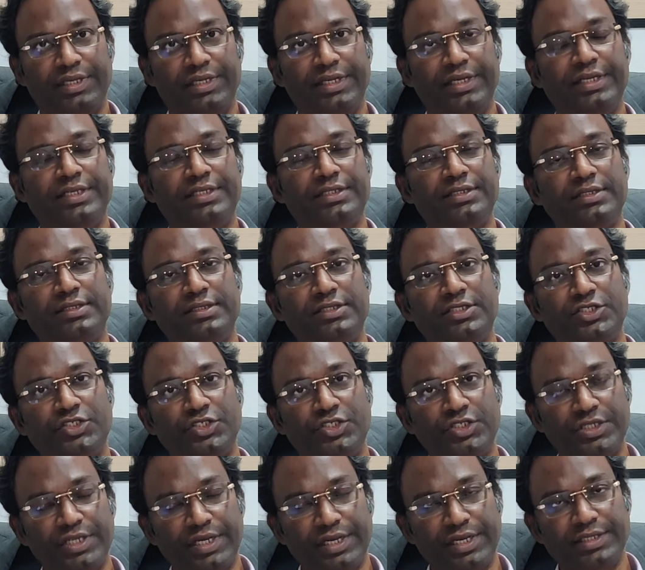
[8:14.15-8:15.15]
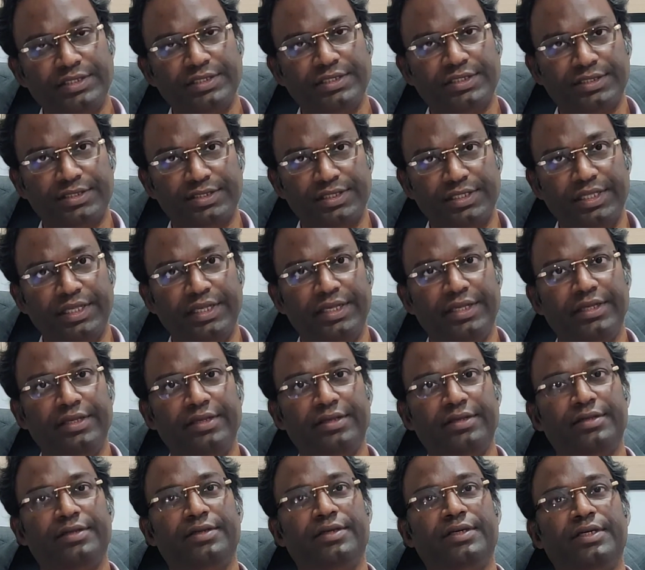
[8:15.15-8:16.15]
It changes the
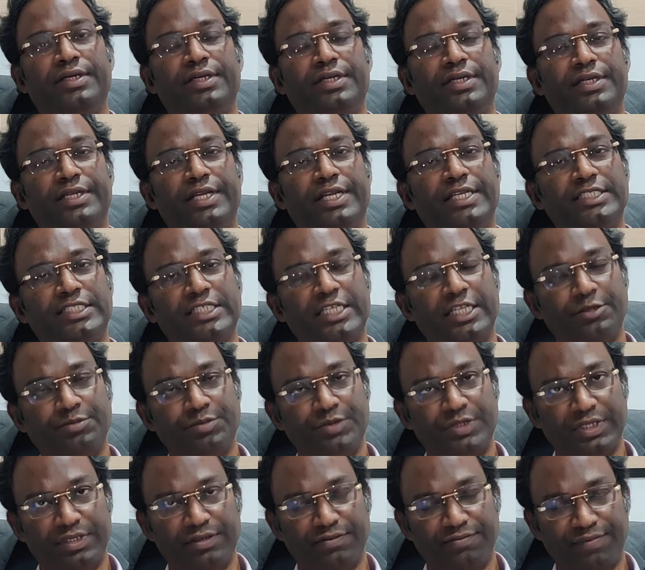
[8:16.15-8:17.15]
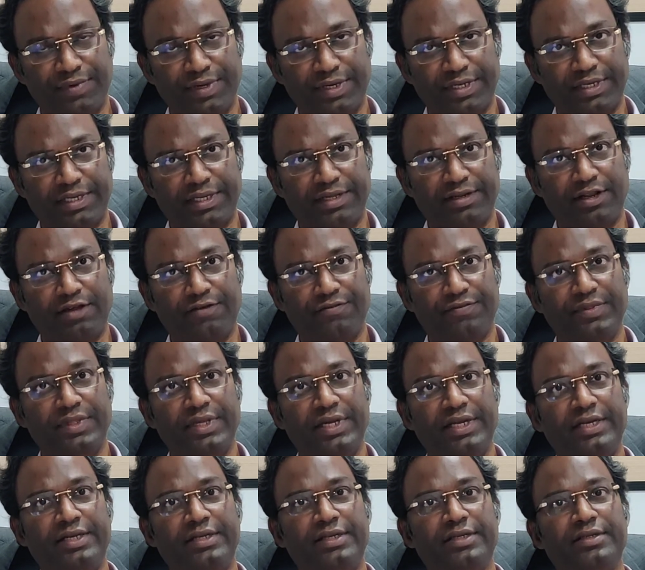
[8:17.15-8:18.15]
transcription factor of
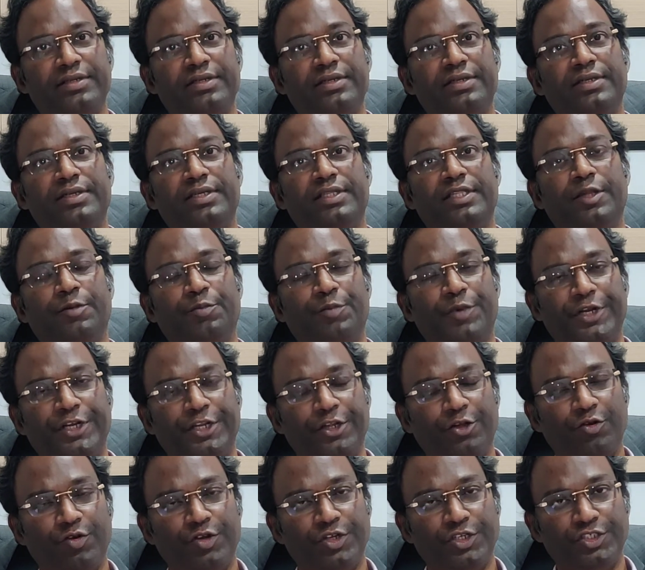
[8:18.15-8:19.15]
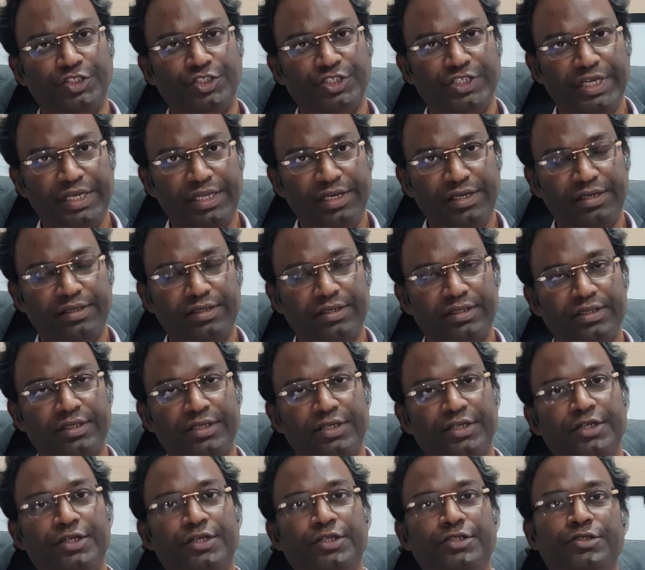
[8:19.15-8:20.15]
the particular gene.
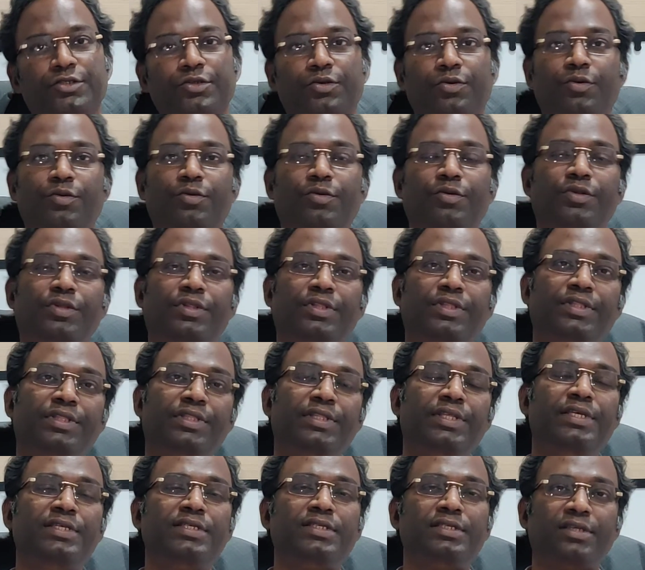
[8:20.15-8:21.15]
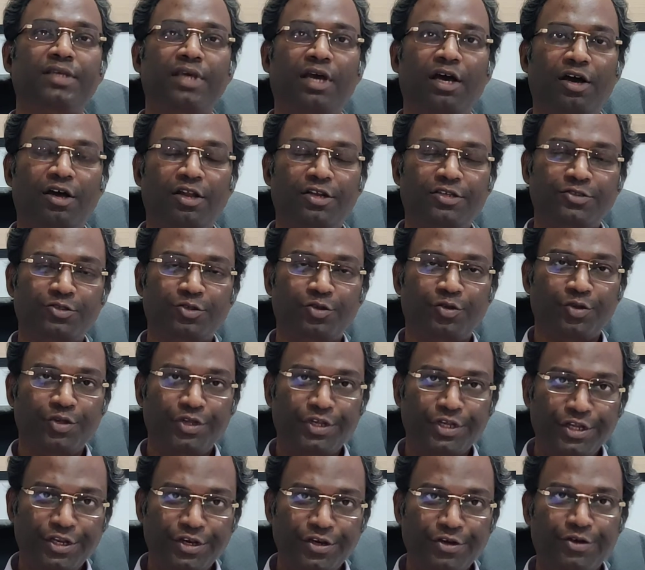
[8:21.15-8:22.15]
So this also
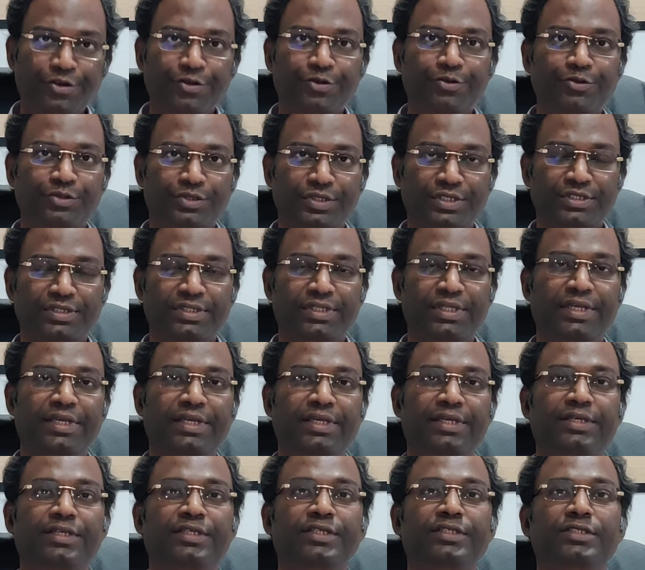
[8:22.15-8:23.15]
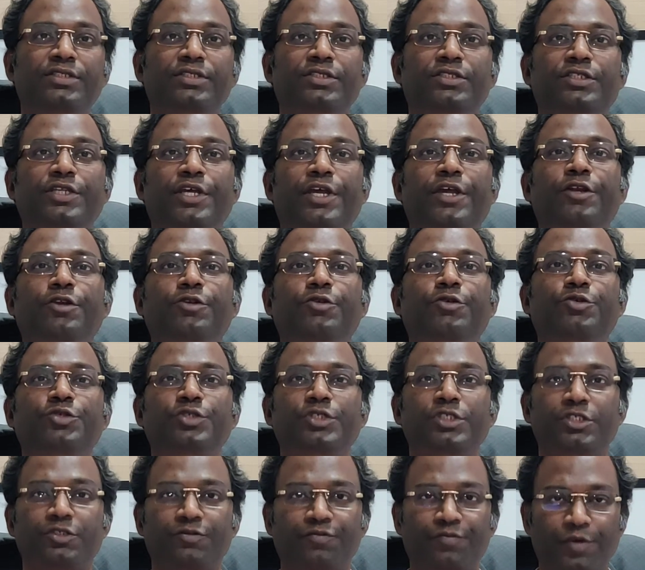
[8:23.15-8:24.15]
induces the
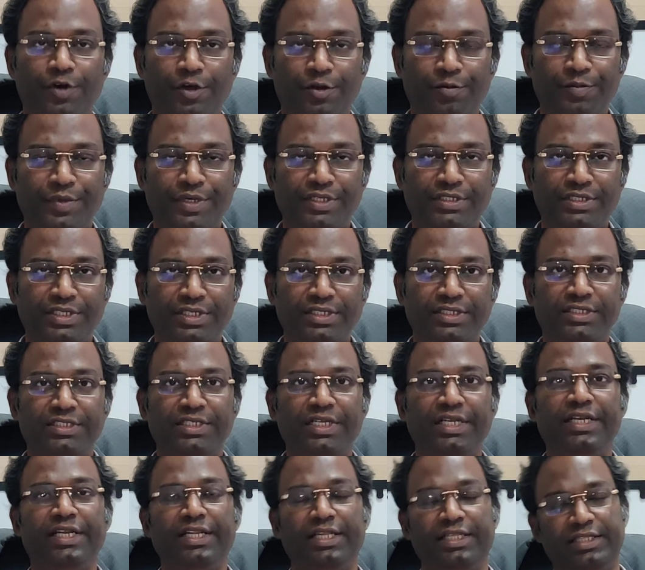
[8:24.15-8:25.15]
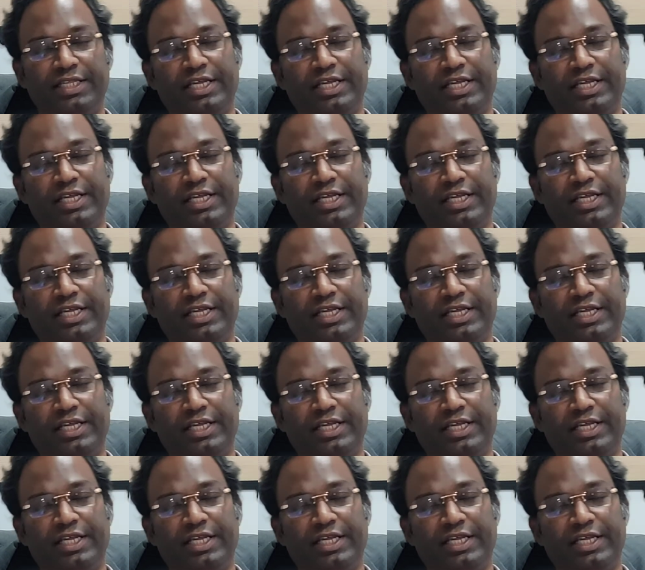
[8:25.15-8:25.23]
steatosis formation genetically.